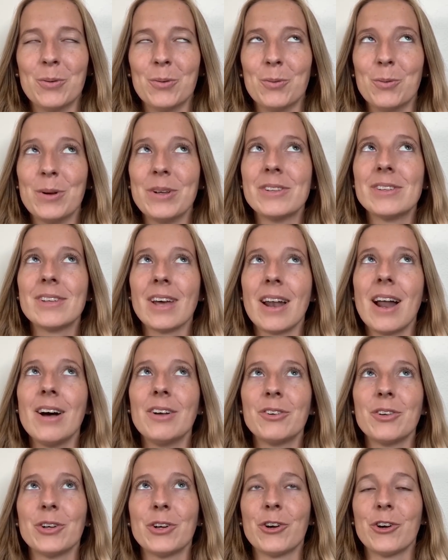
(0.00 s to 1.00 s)
we set
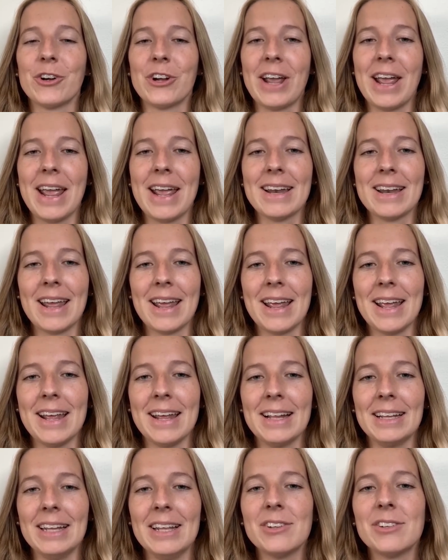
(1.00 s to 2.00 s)
out to create
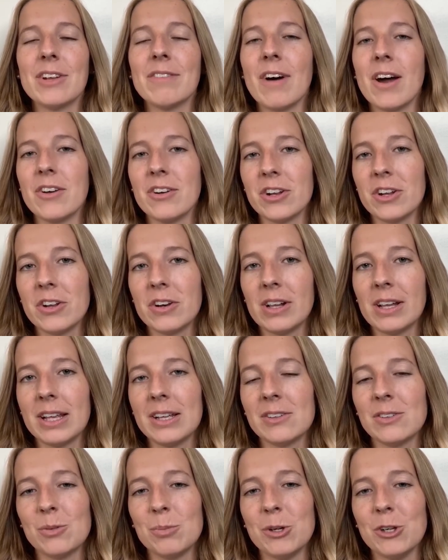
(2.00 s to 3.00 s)
a list of
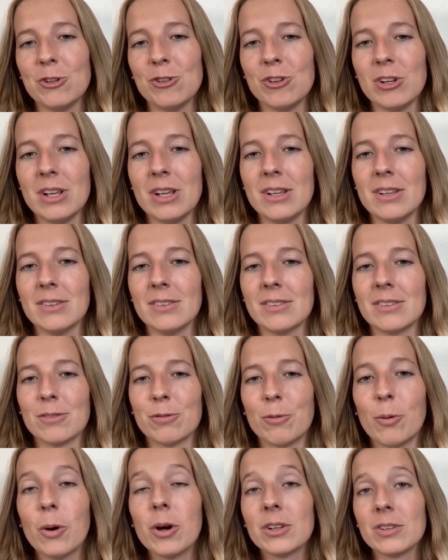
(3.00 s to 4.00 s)
underutilized species
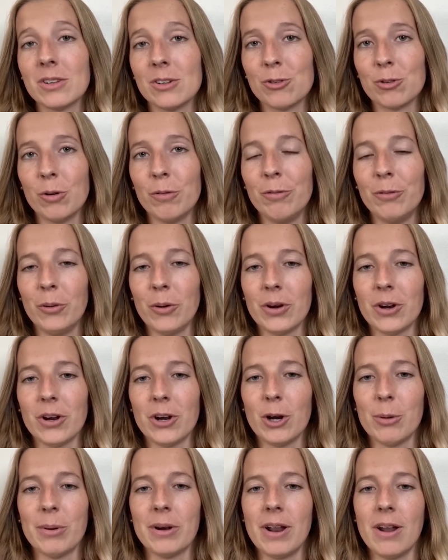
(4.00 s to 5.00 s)
for Central Florida
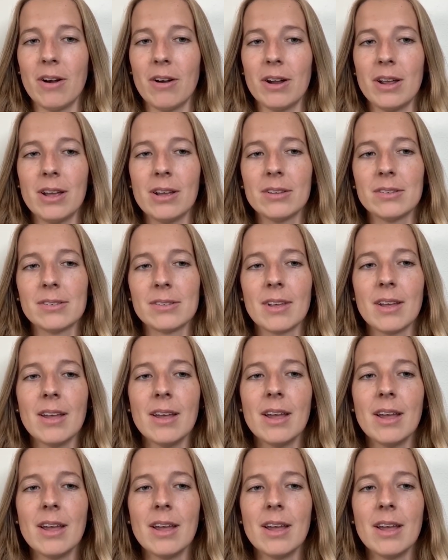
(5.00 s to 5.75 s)
urban areas,